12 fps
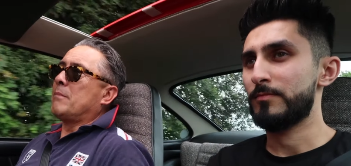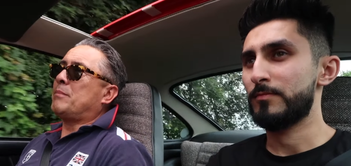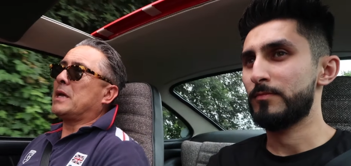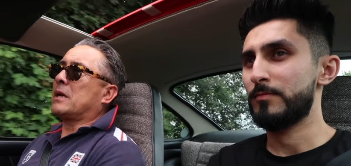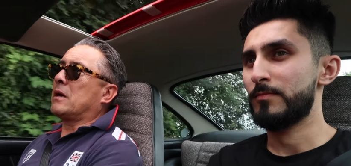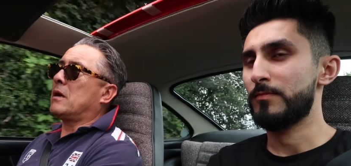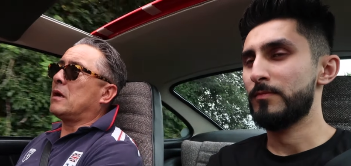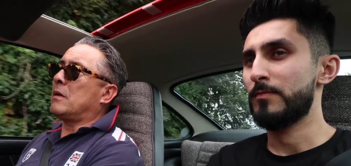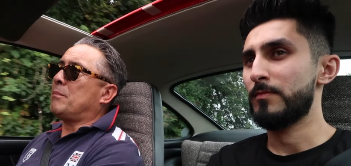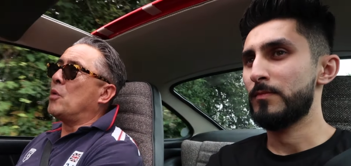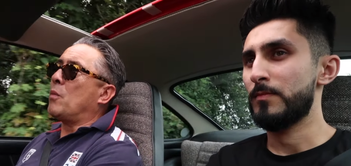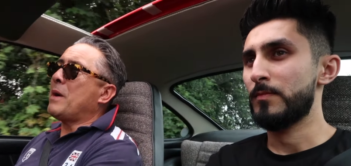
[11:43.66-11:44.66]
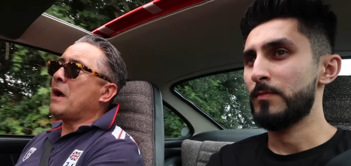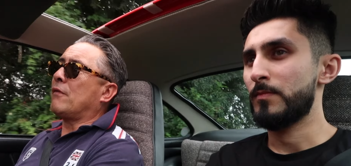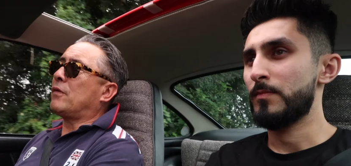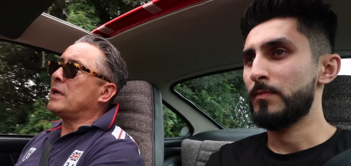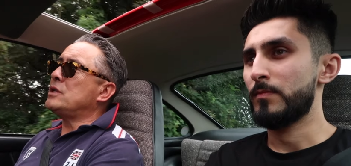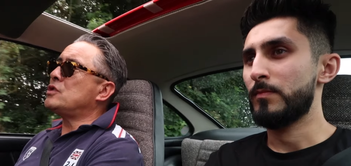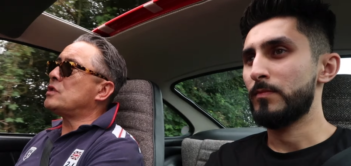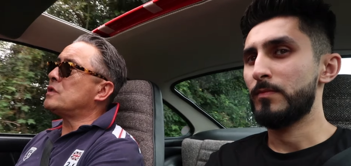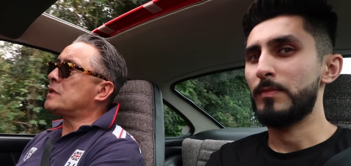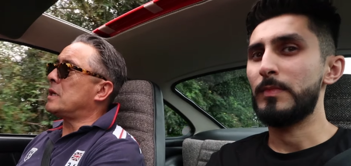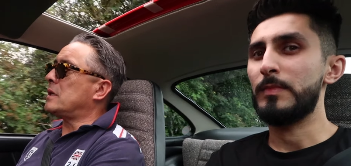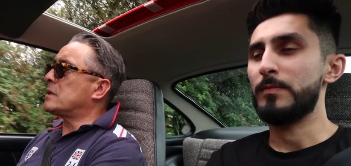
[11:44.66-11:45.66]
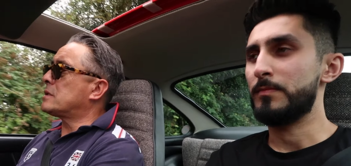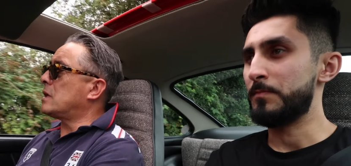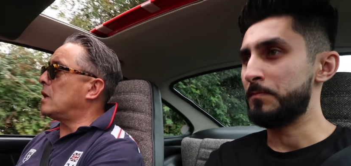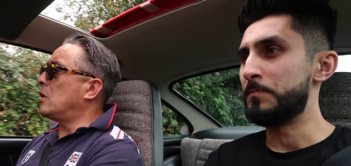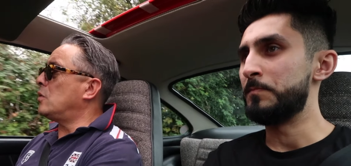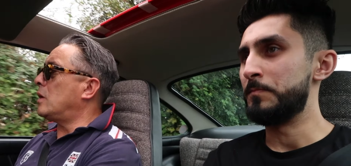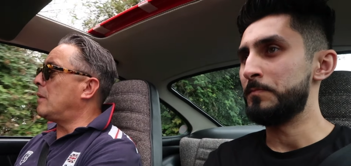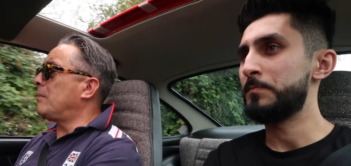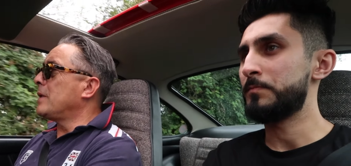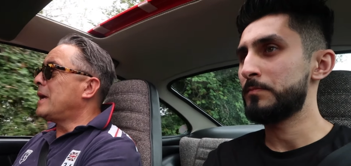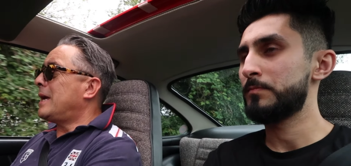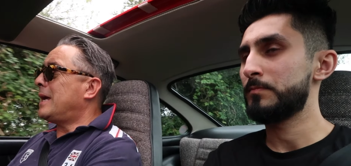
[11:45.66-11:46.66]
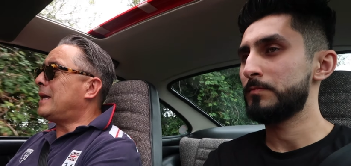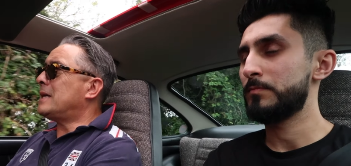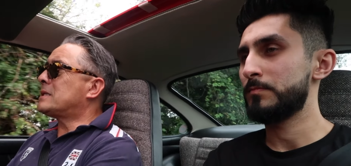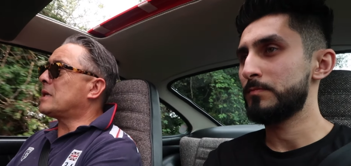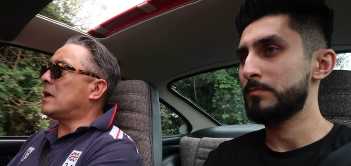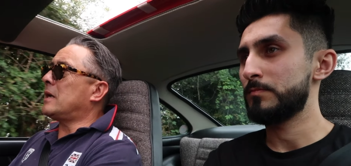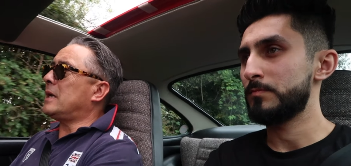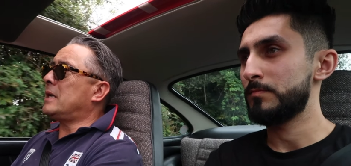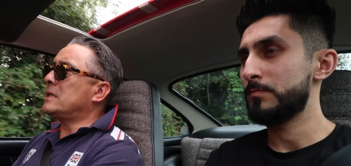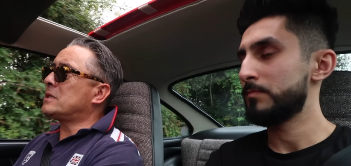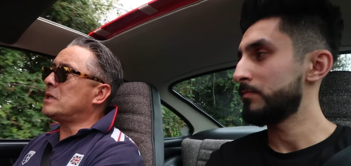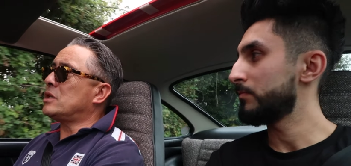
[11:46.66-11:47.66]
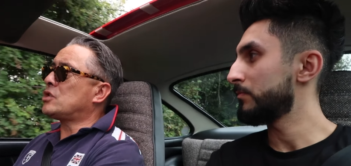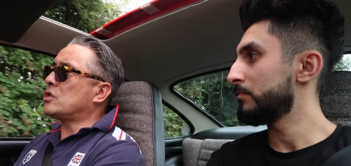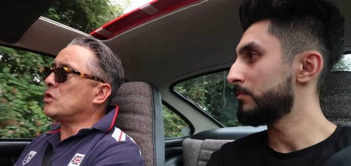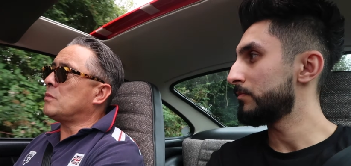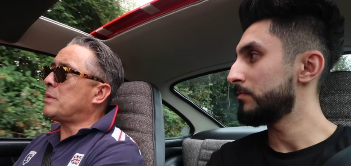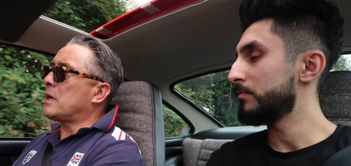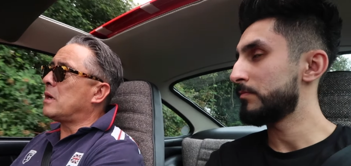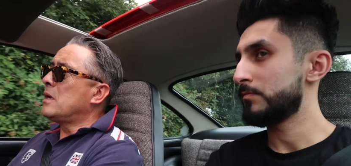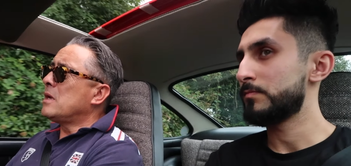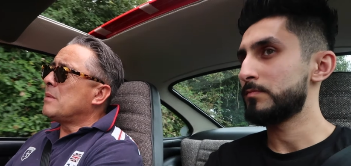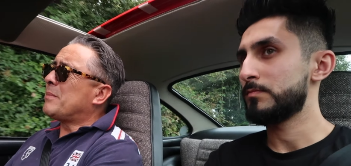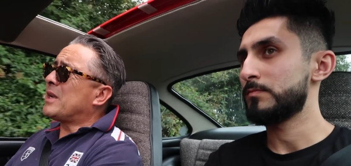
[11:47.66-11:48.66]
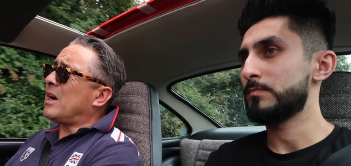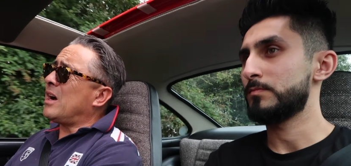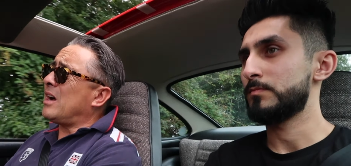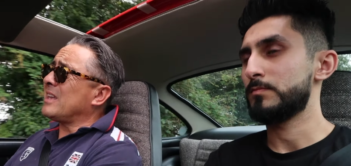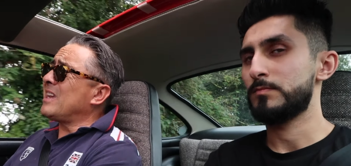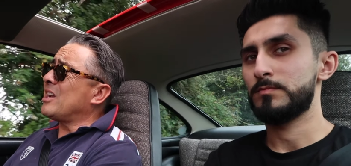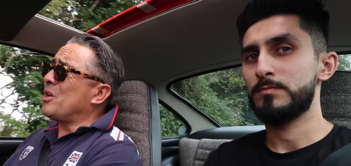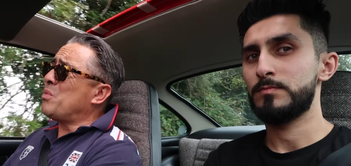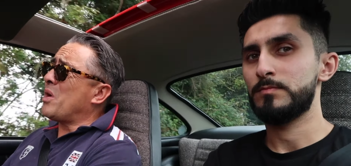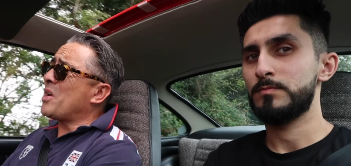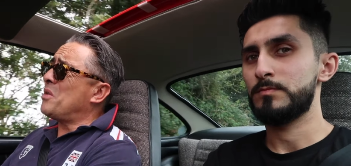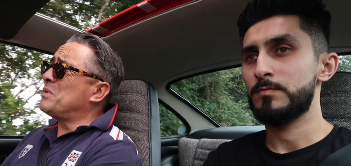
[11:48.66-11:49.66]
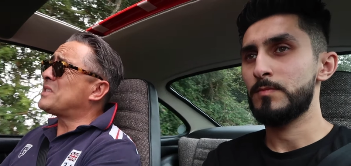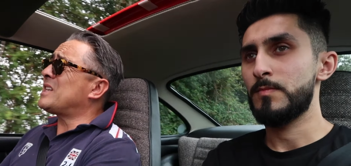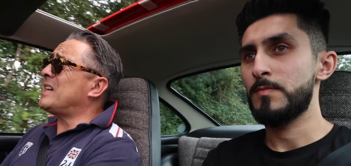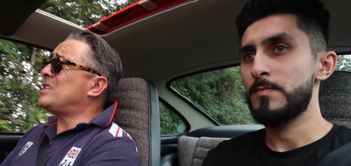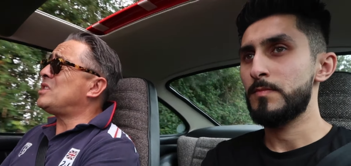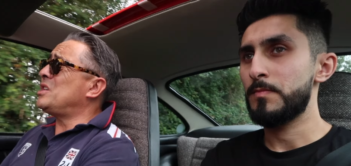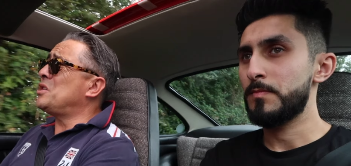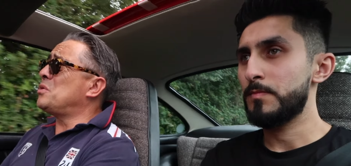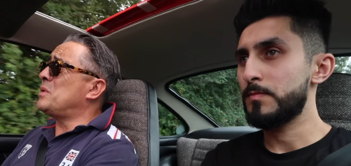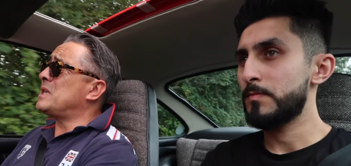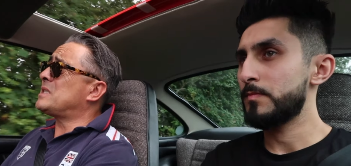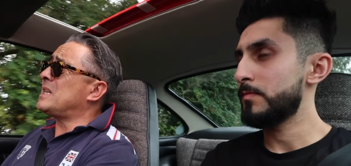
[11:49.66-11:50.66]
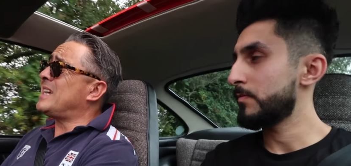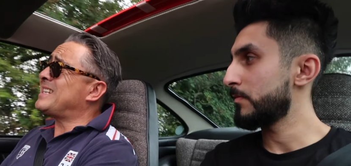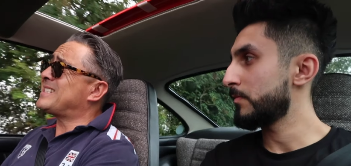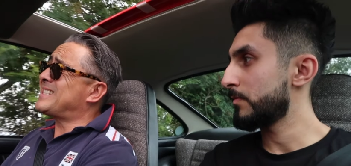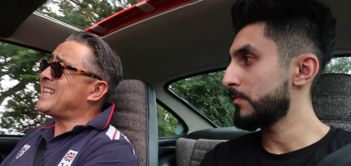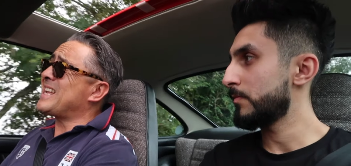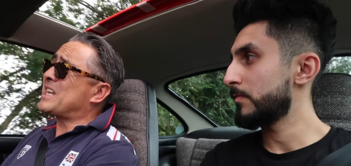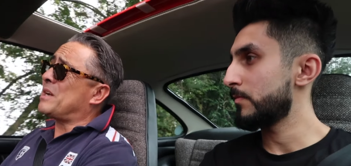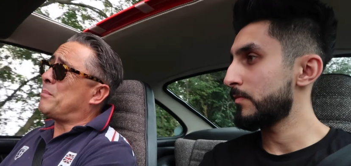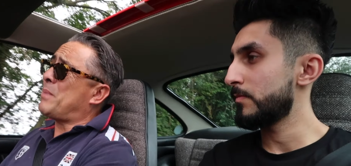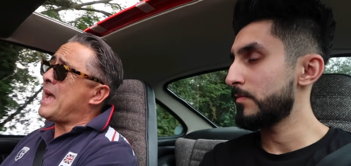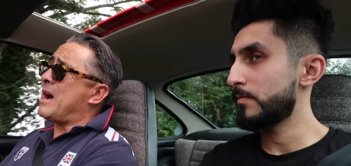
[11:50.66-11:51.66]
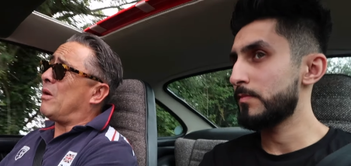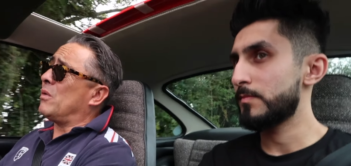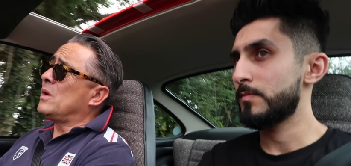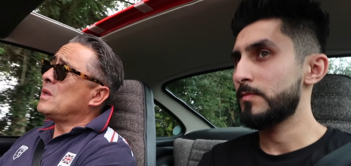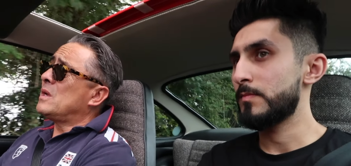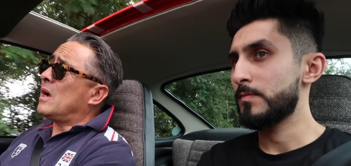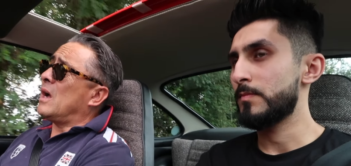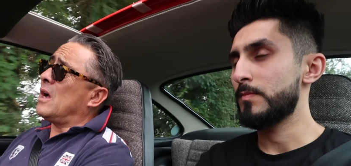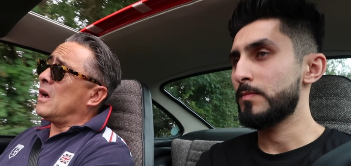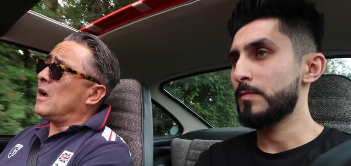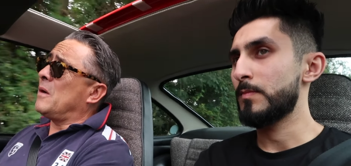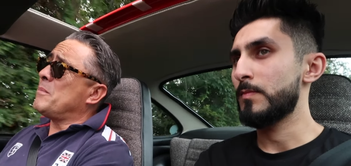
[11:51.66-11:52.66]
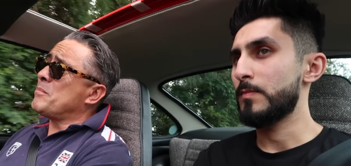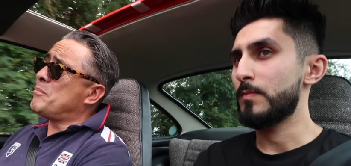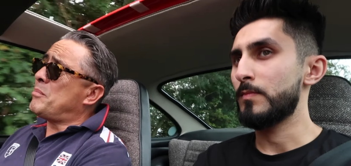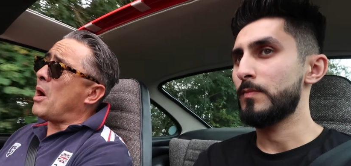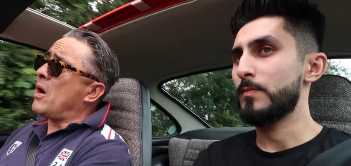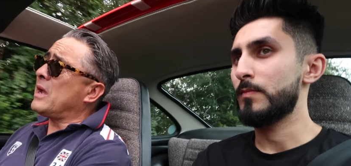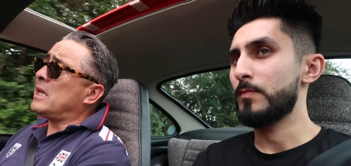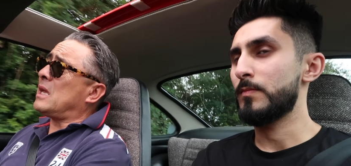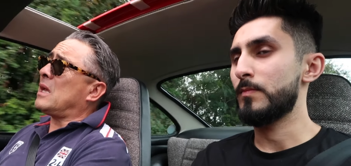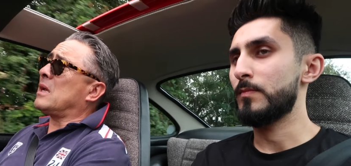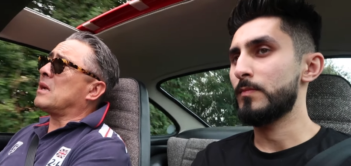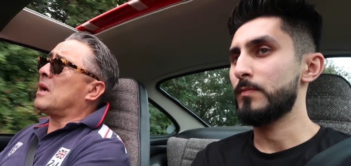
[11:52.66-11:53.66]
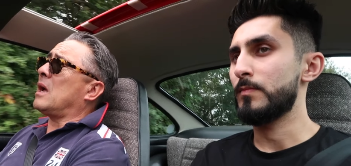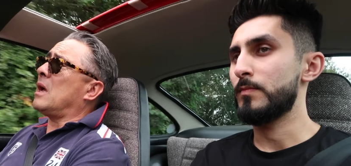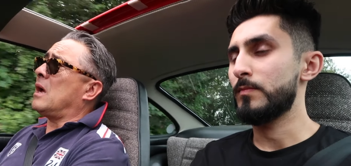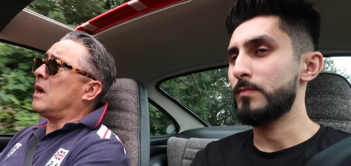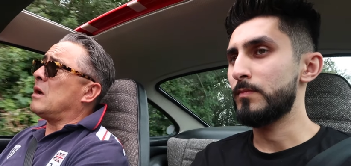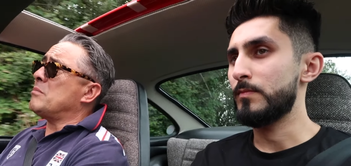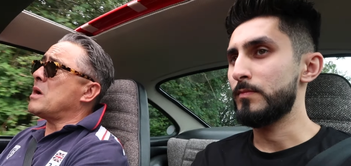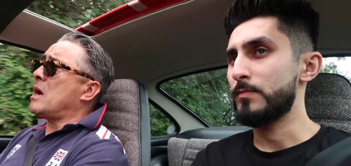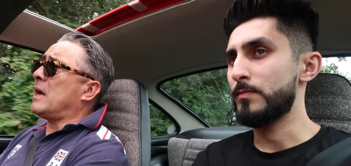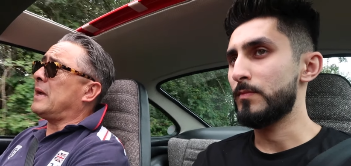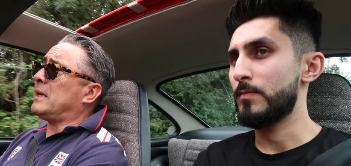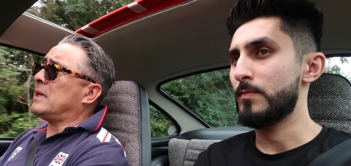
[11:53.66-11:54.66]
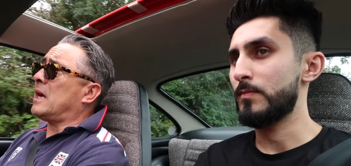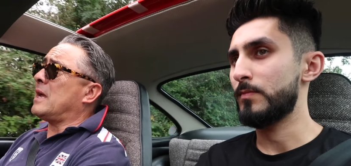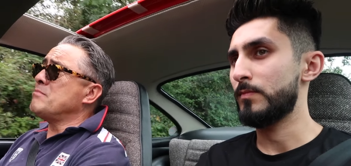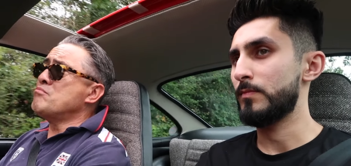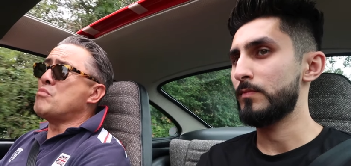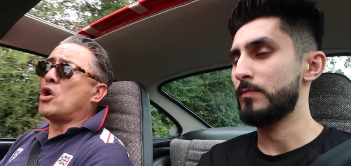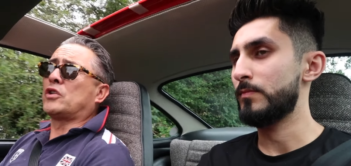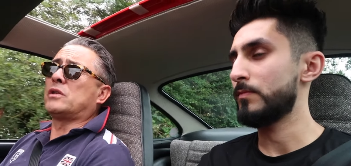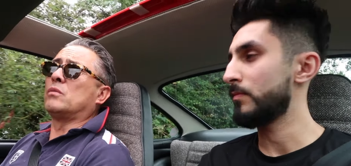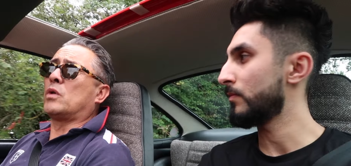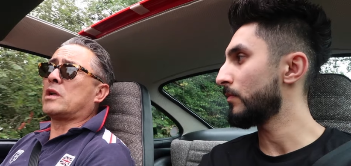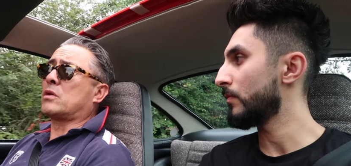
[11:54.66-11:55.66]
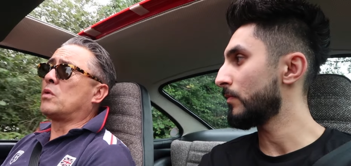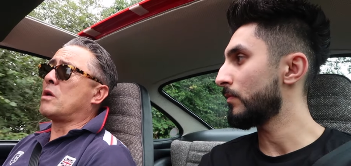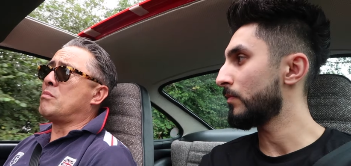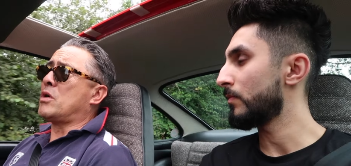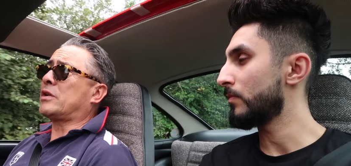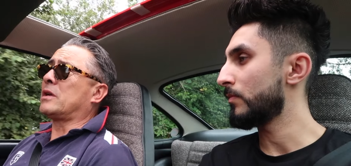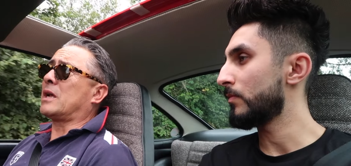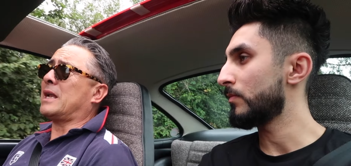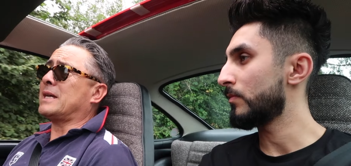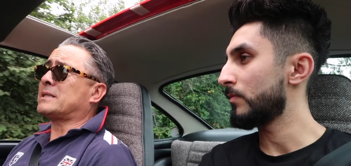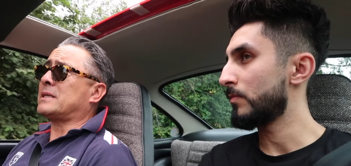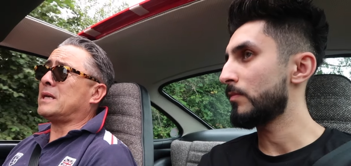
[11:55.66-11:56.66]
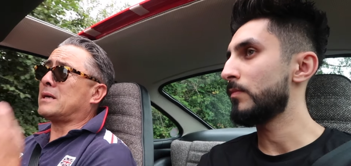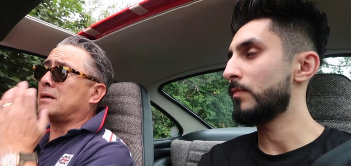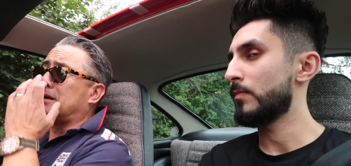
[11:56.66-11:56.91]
Speaker 1: bigger, more powerful engines in. So mm. um, it is a it is an issue. But uh, but uh, you know what I would say to you is, is think about um, buying um, a a mod what I call a modern classic,